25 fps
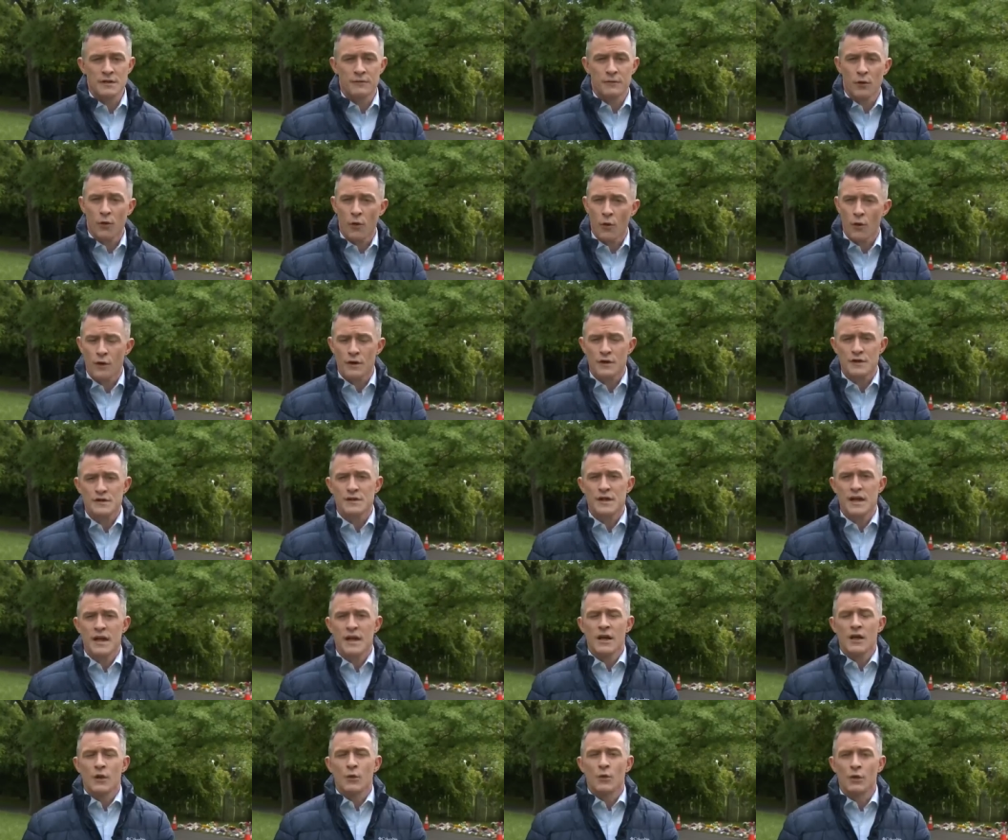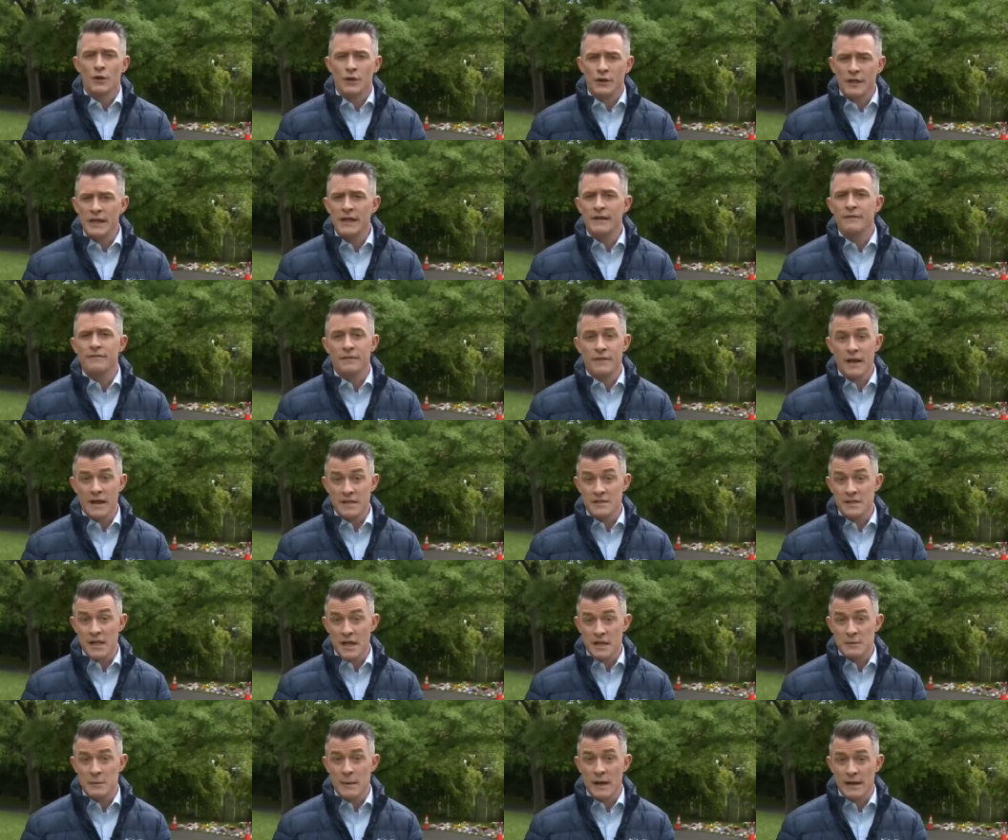Of course, relief that
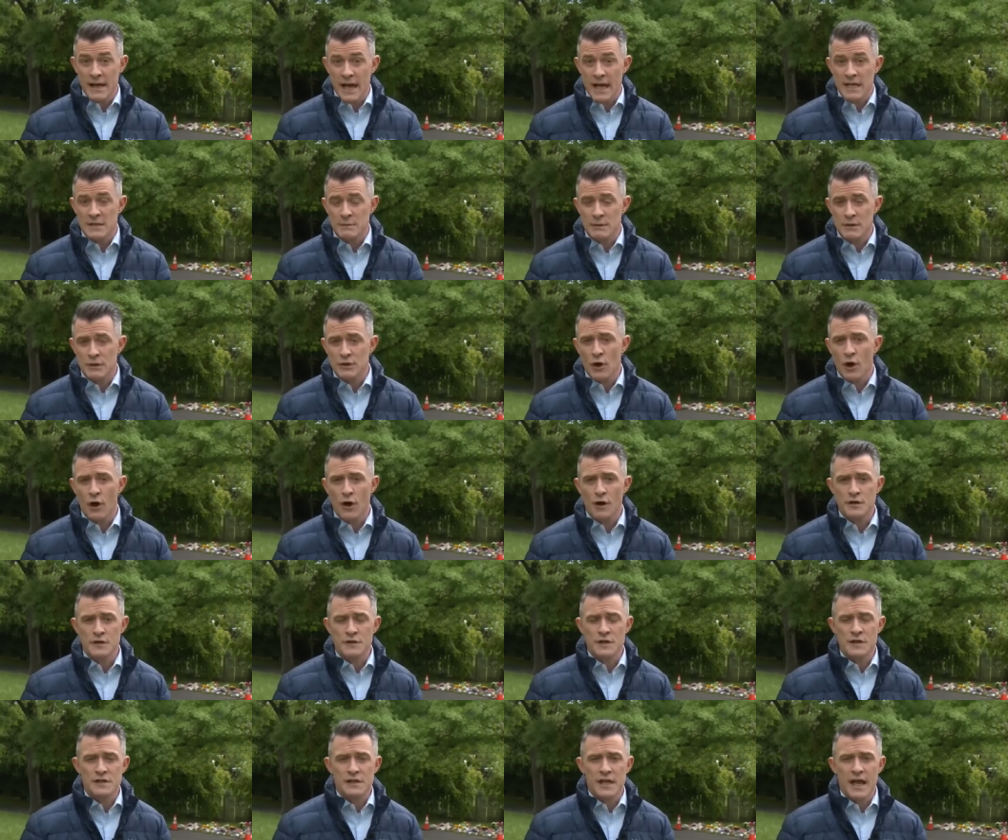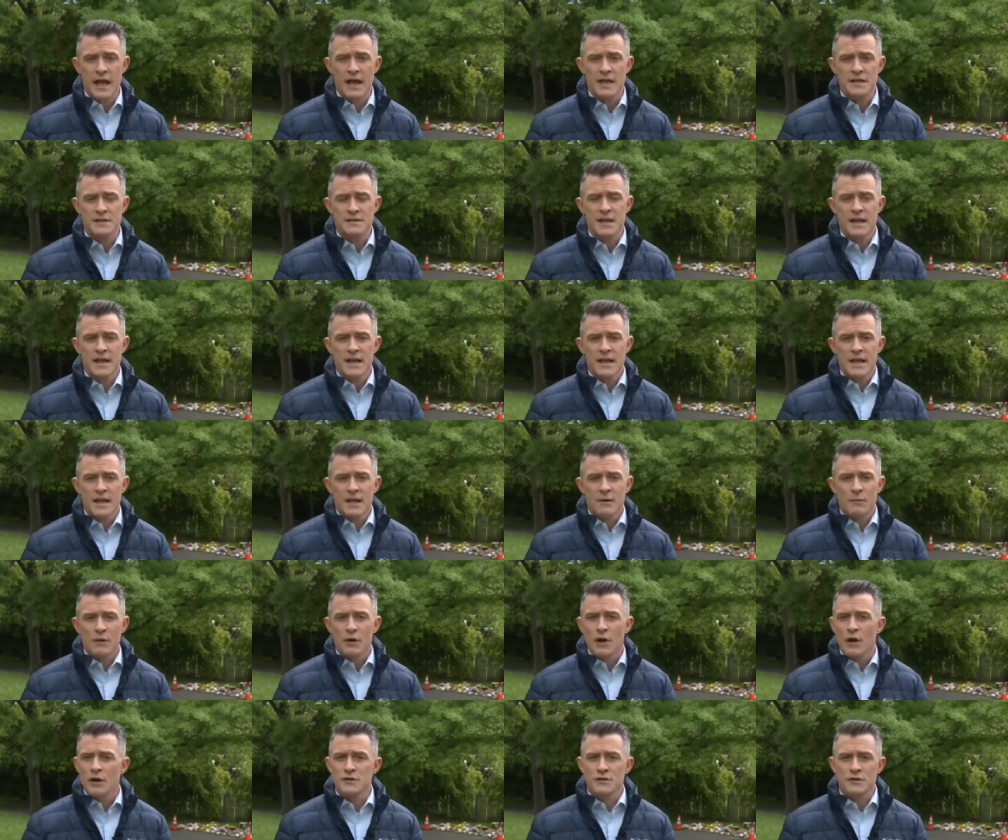suspect has been charged in this case,
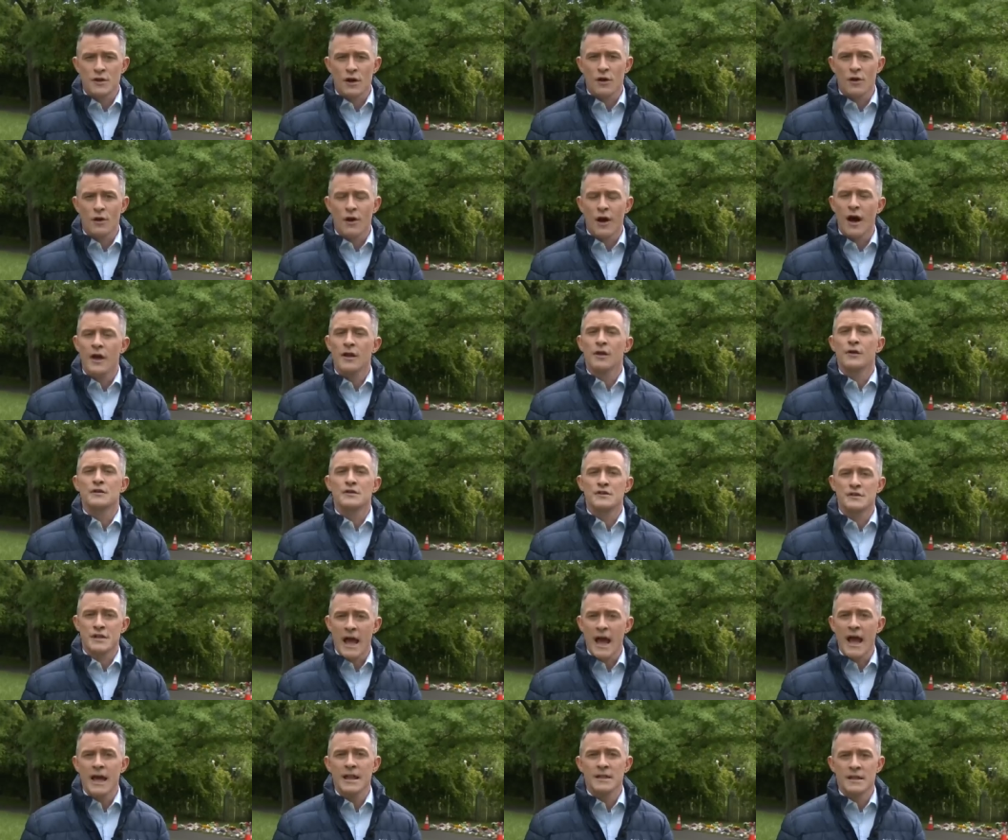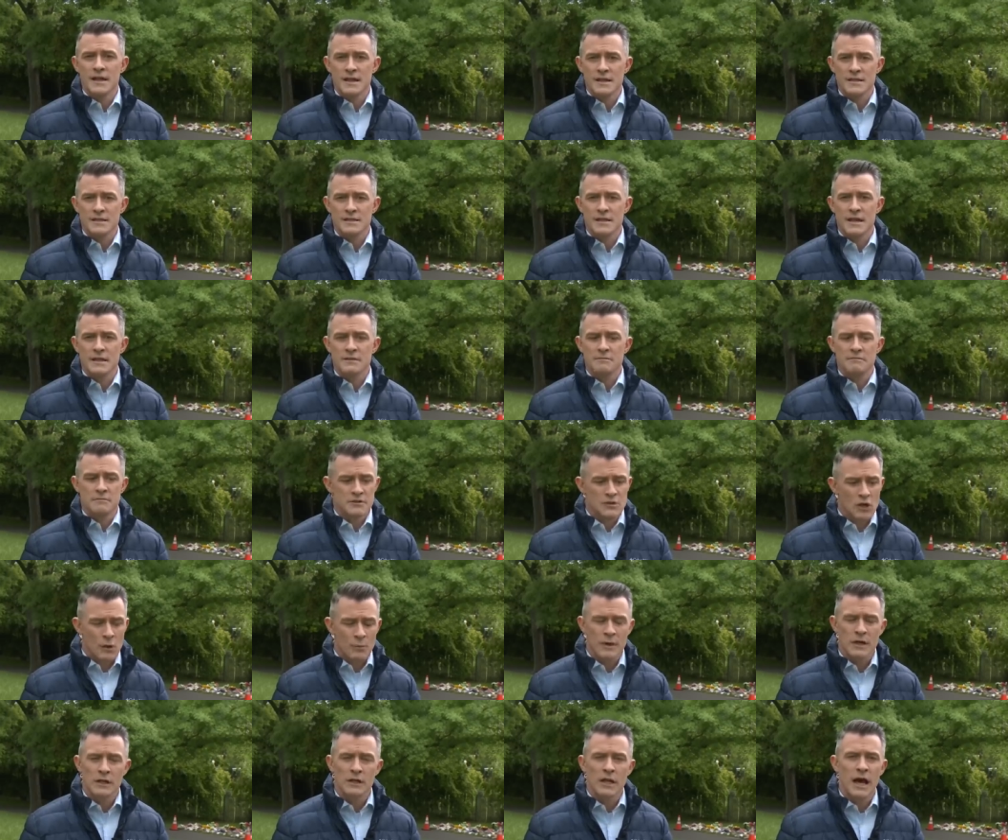but also utter sadness that
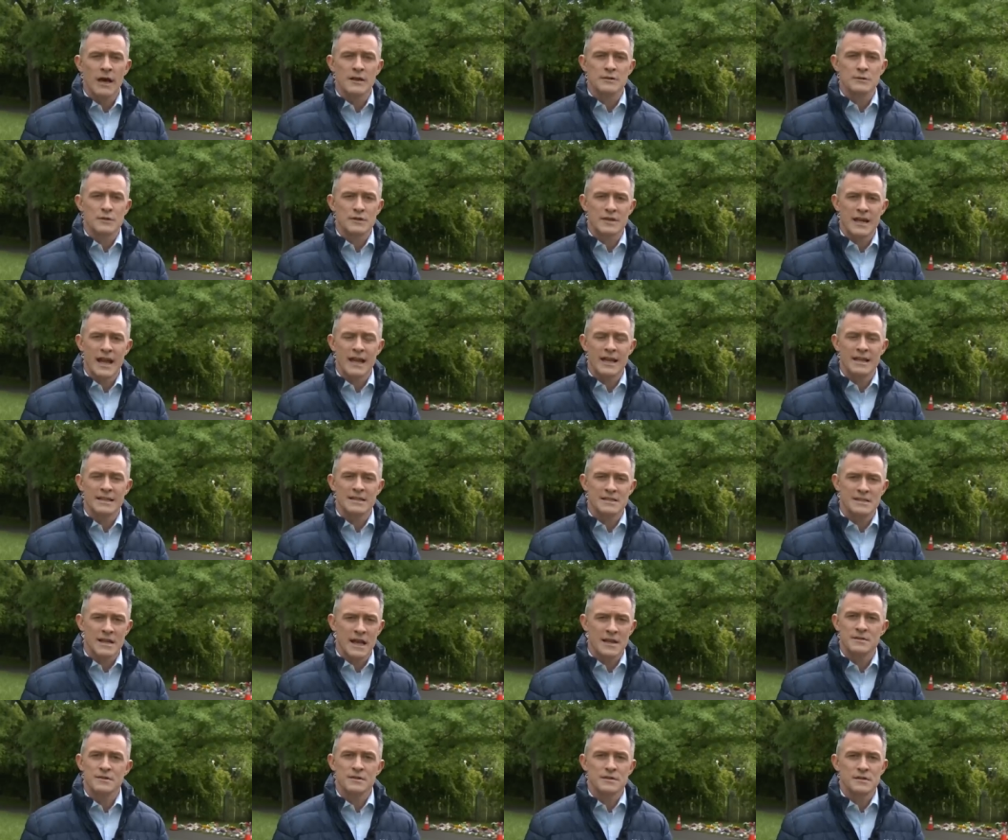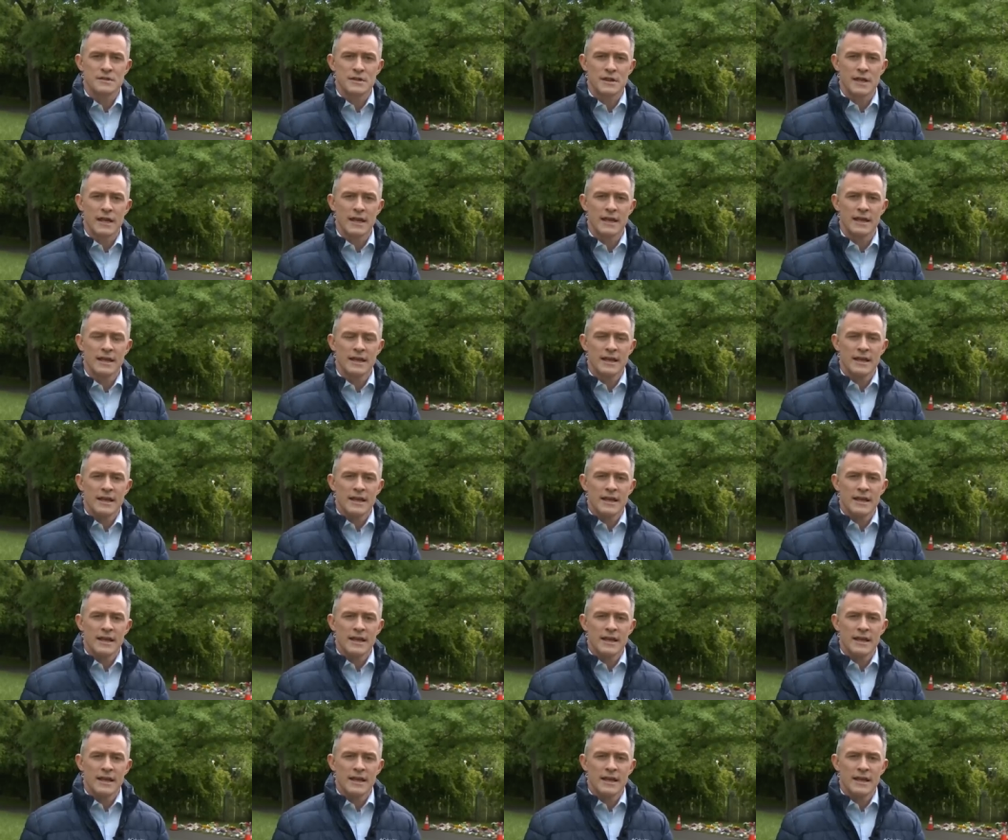so many lives were taken senselessly.